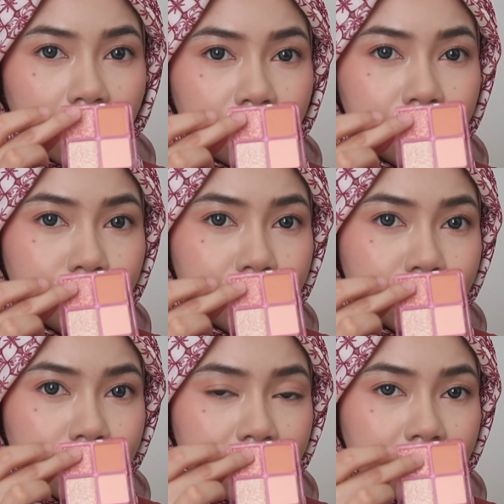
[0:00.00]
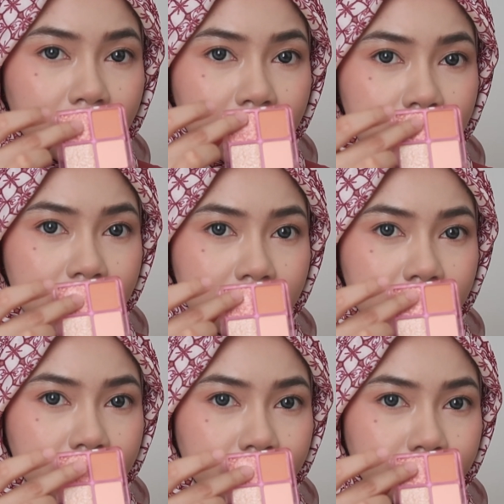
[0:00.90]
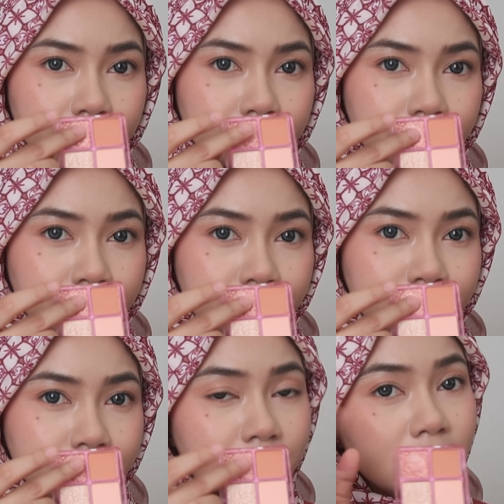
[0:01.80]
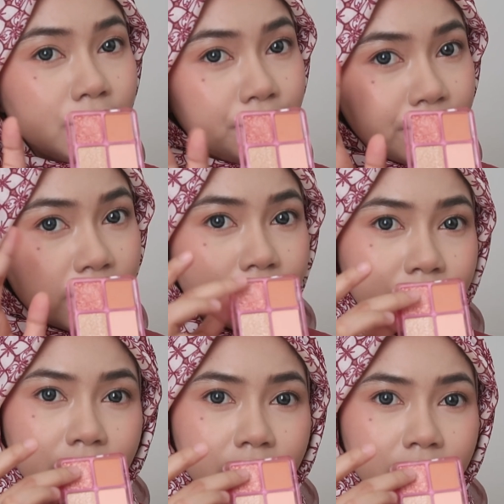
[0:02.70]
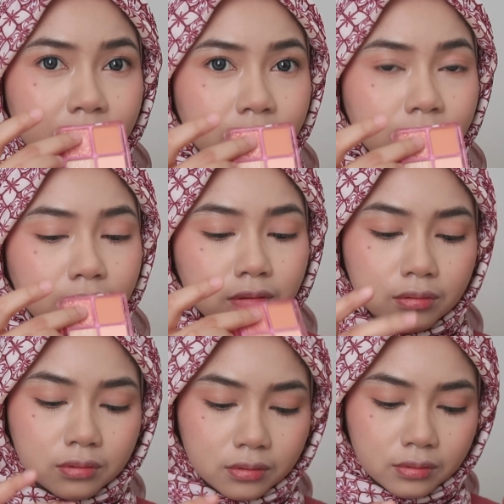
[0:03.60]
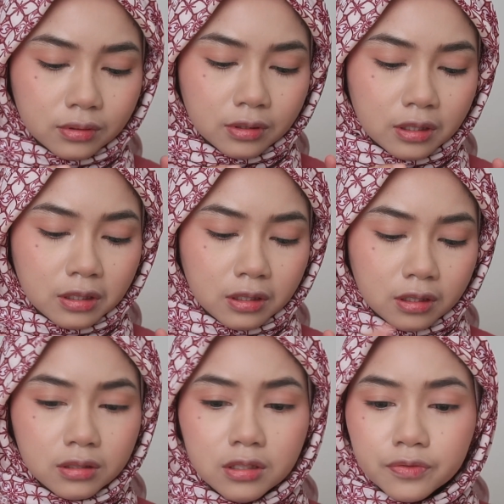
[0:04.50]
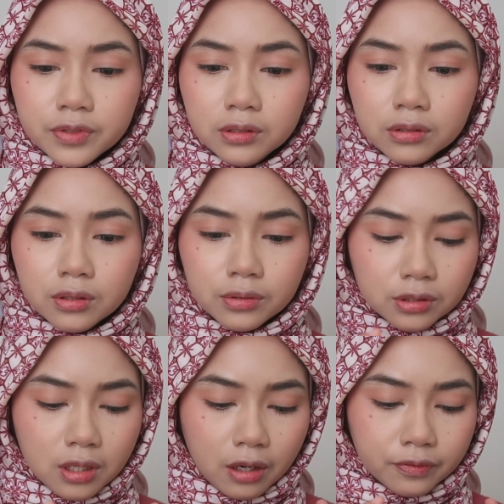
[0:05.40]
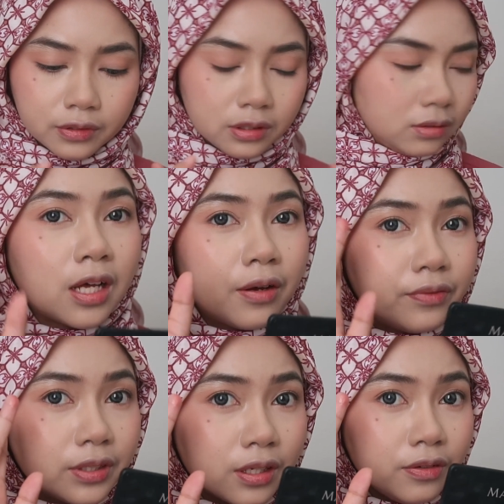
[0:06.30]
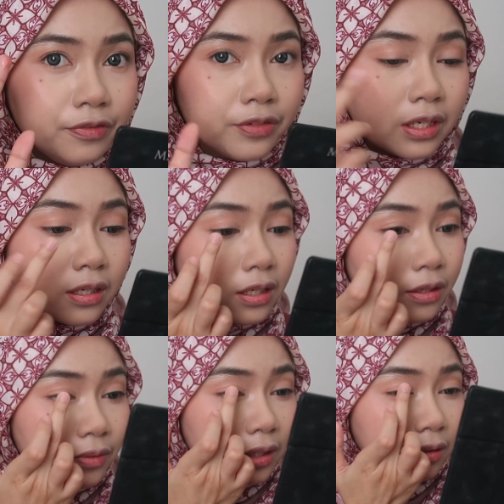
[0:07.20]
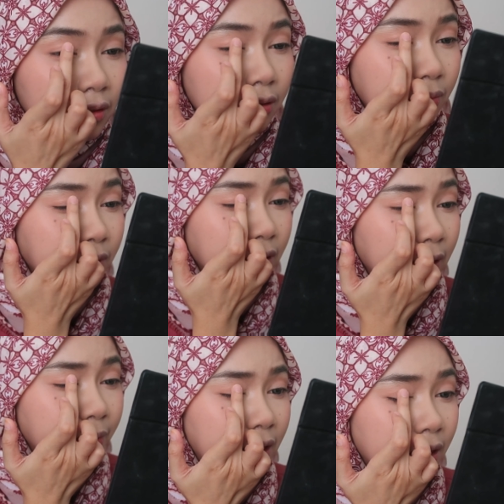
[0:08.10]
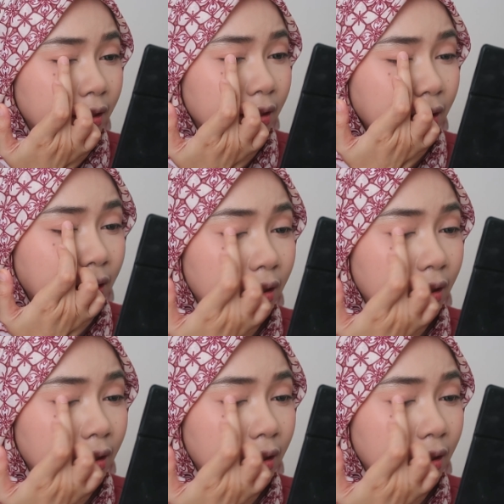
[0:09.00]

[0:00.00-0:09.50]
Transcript: And then we're going to take this using our finger. Ooh, this feels so soft. With our finger, we're going to put them here.